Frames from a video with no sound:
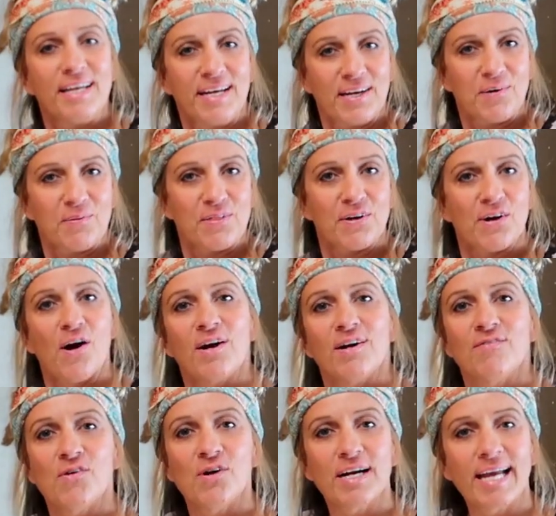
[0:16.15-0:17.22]
here with the
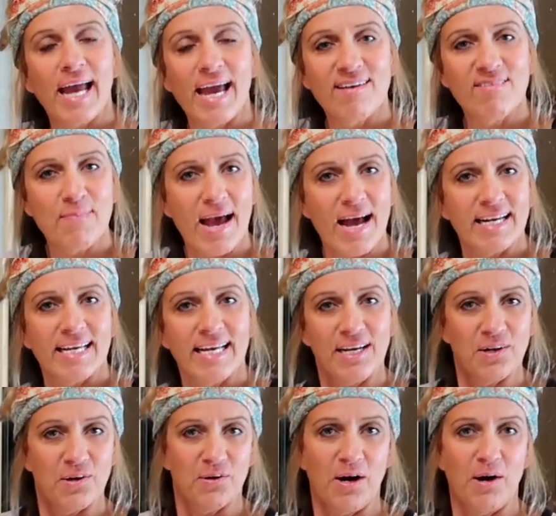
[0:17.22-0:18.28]
Carnivore Caveman
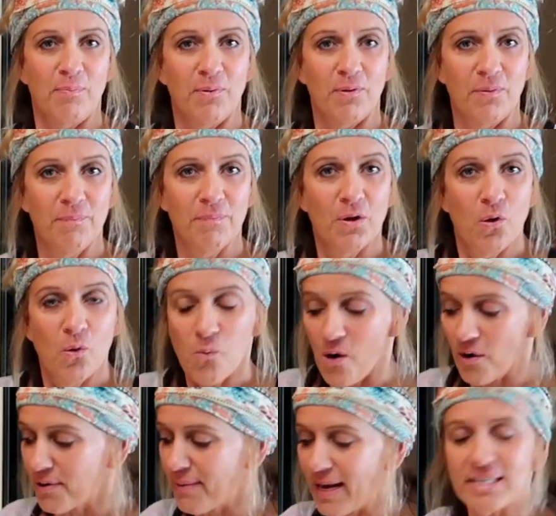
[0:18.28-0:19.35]
Keto couple.
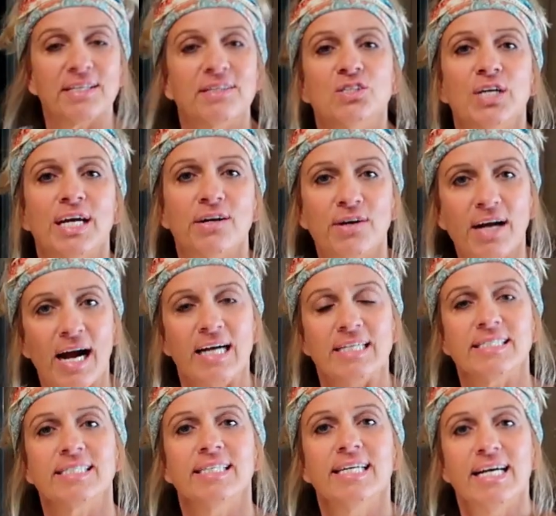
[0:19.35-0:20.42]
Welcome back to the channel,
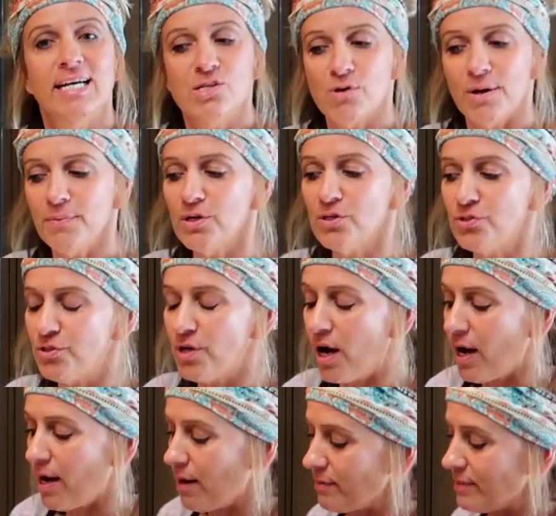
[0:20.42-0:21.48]
guys. So I'm going
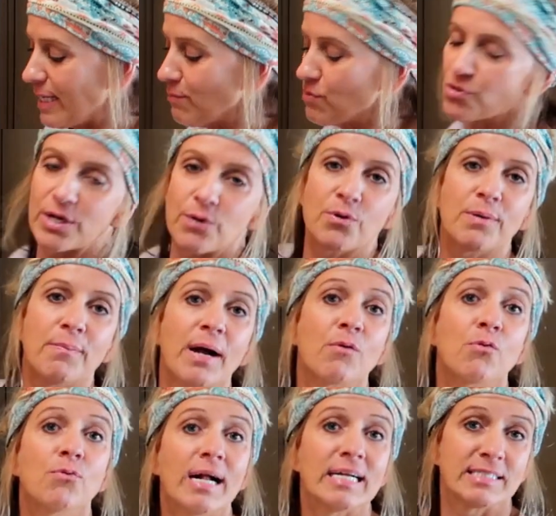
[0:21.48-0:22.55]
to demonstrate one of my
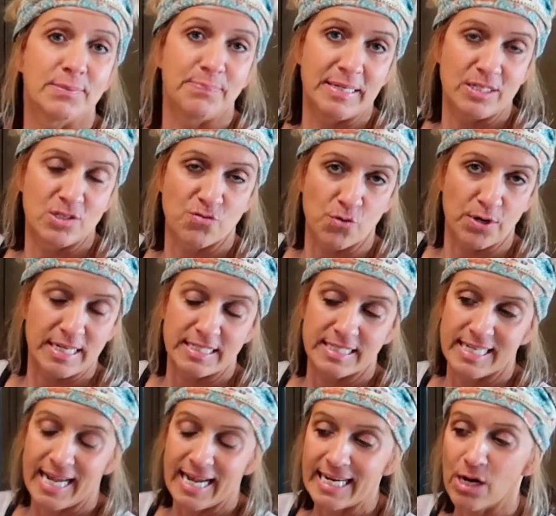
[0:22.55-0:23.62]
recipes for you
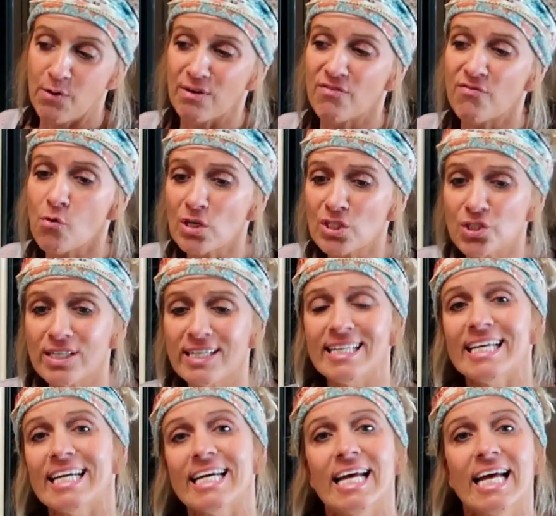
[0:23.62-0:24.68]
today. Now,
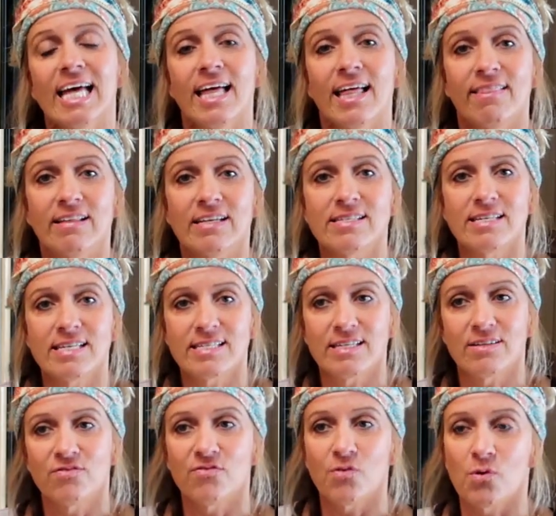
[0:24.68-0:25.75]
unfortunately, this
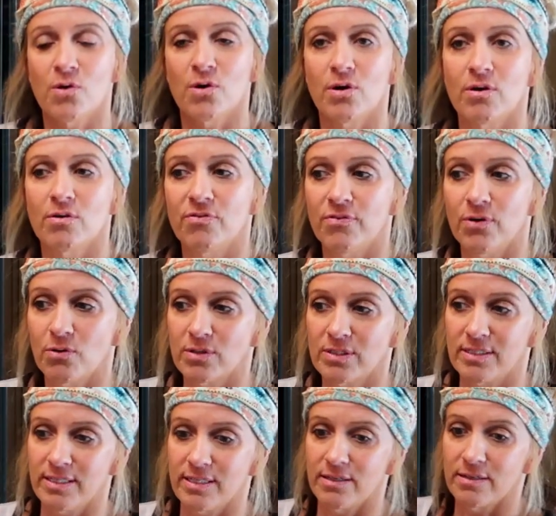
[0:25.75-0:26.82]
isn't for folks
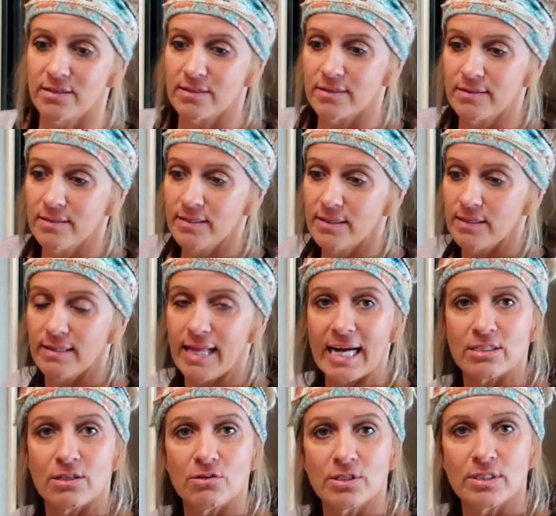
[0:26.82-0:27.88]
that are
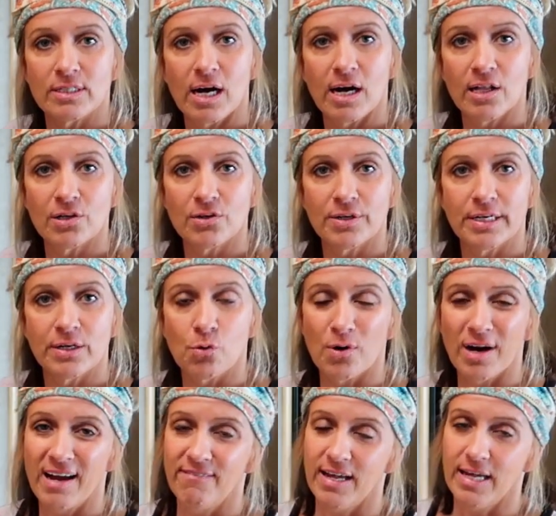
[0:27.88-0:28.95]
lactose intolerant or
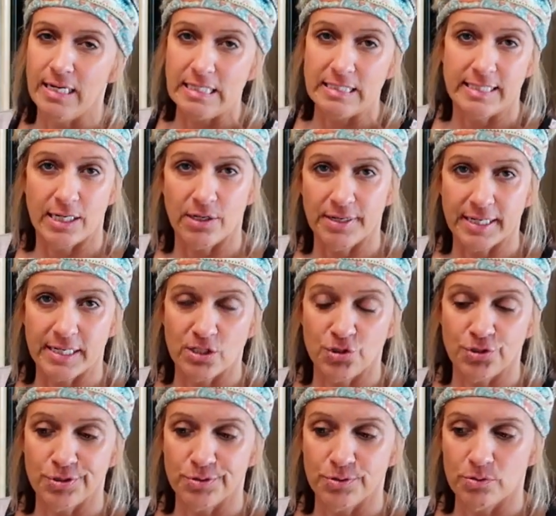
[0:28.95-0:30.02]
have any dairy
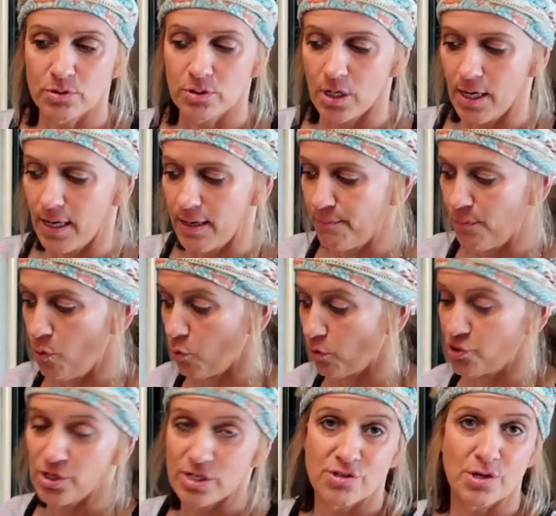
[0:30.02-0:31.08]
issues or
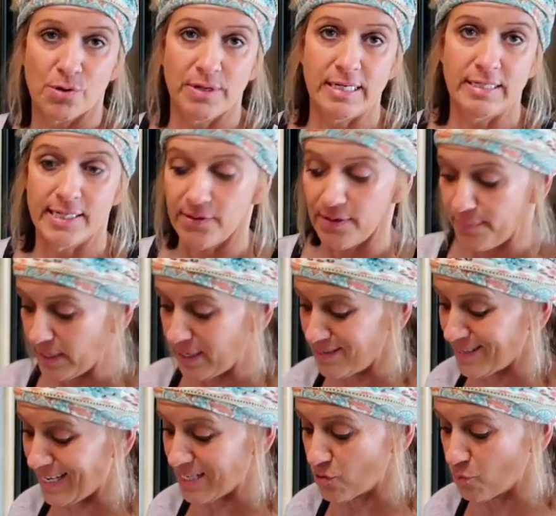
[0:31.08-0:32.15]
just don't eat dairy,
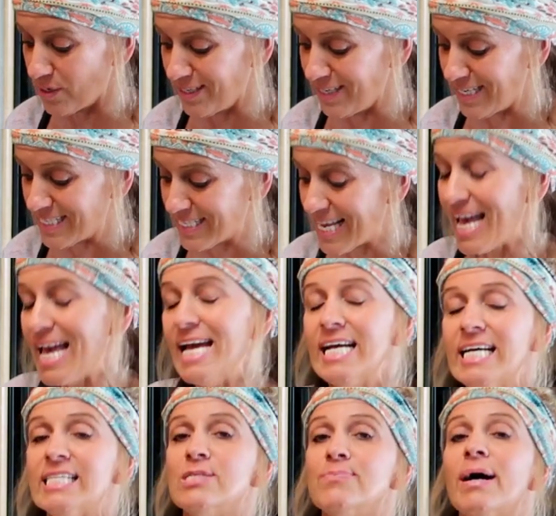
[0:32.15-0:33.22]
because guess what it is?
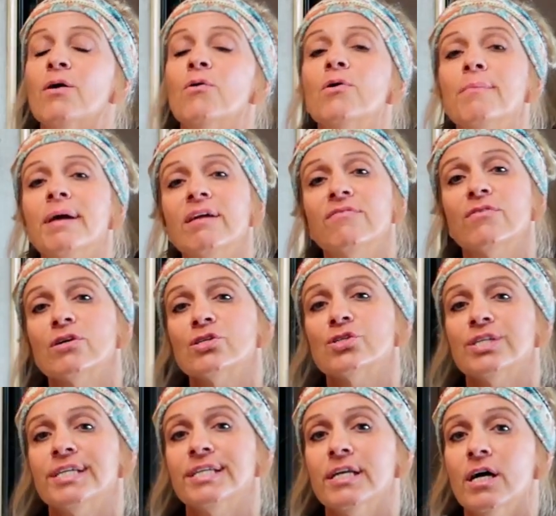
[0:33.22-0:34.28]
It's my homemade
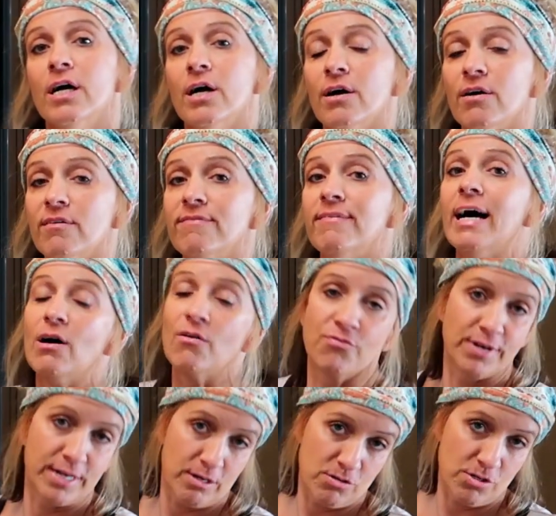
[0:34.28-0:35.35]
version of
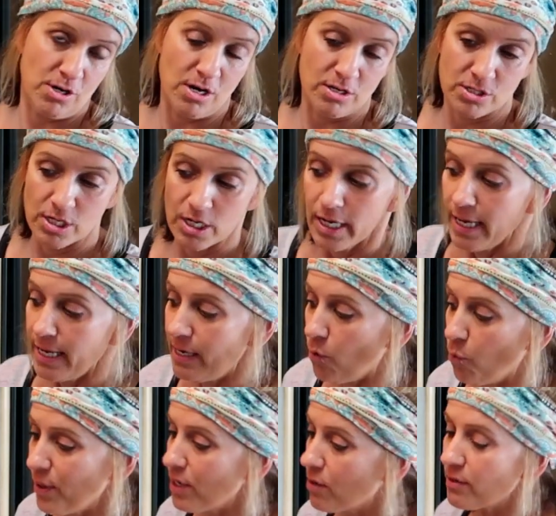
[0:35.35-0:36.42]
Alfredo sauce. Now,
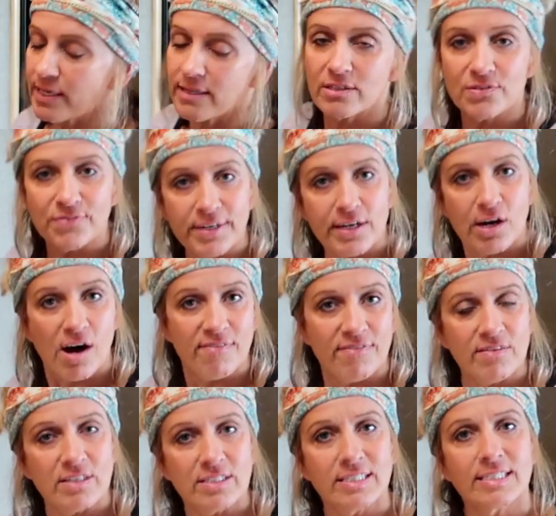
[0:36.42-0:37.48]
we don't eat this very
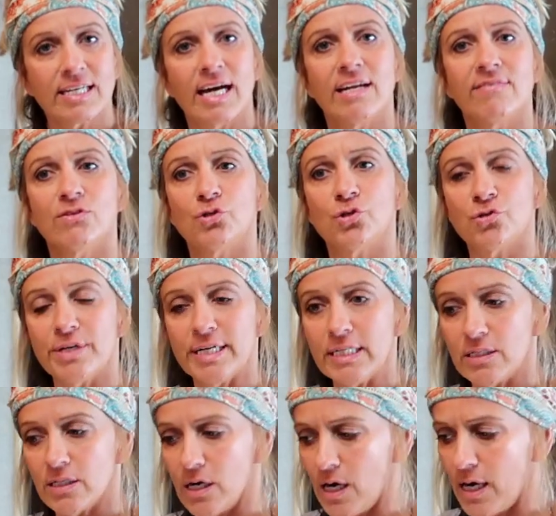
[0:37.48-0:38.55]
often. This is kind of a
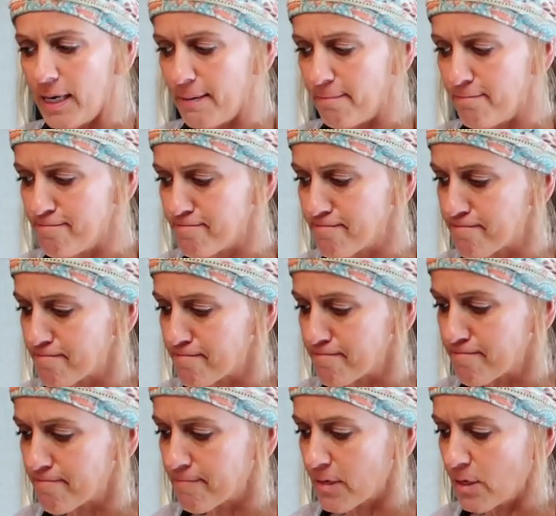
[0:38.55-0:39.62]
treat.
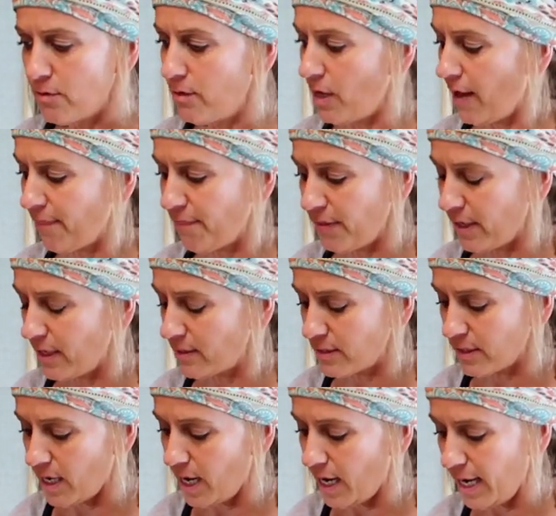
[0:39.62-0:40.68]
Not that
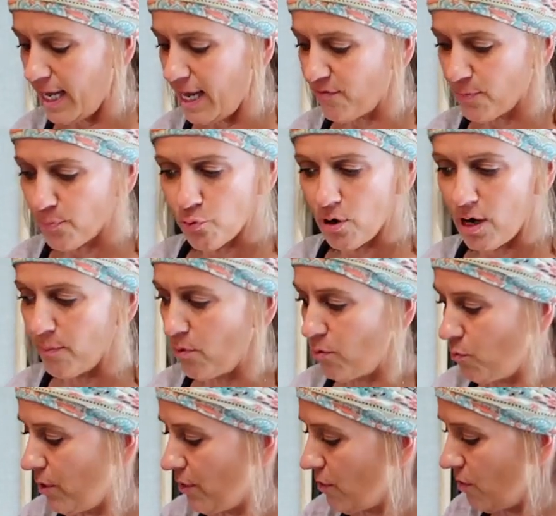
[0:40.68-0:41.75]
I have a
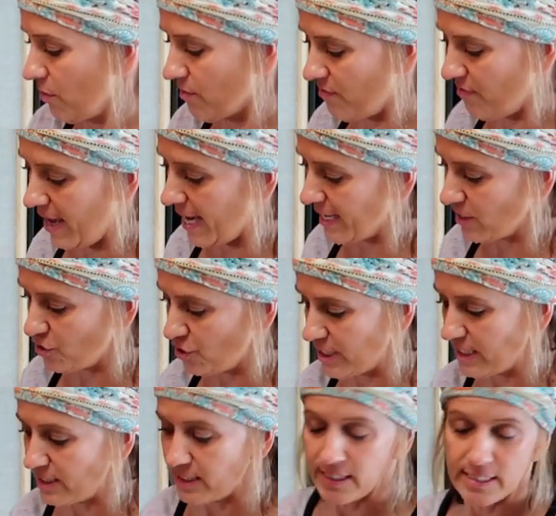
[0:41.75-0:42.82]
problem with all the fat and
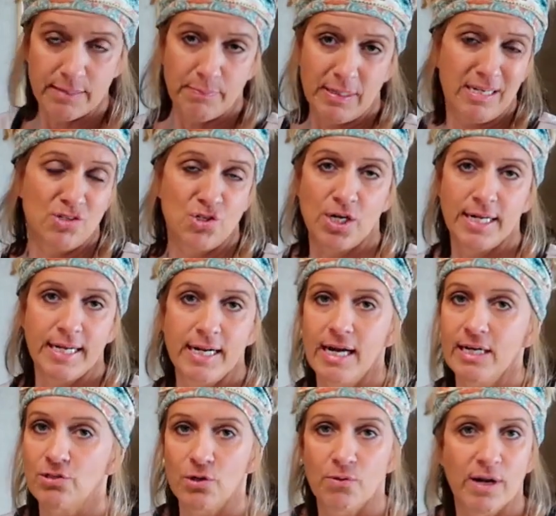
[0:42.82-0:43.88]
cheese in it, because Johnny and
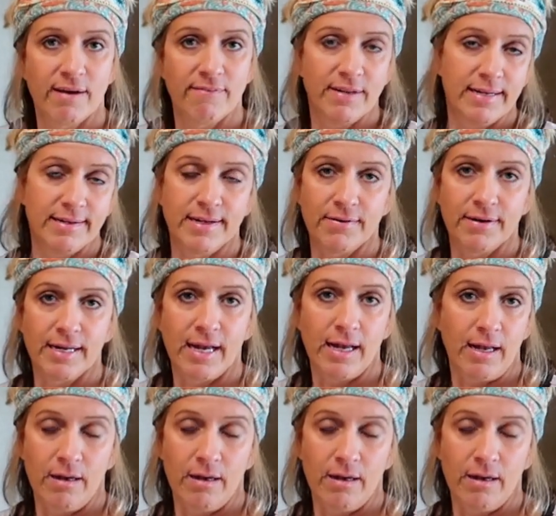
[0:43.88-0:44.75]
I don't have any dairy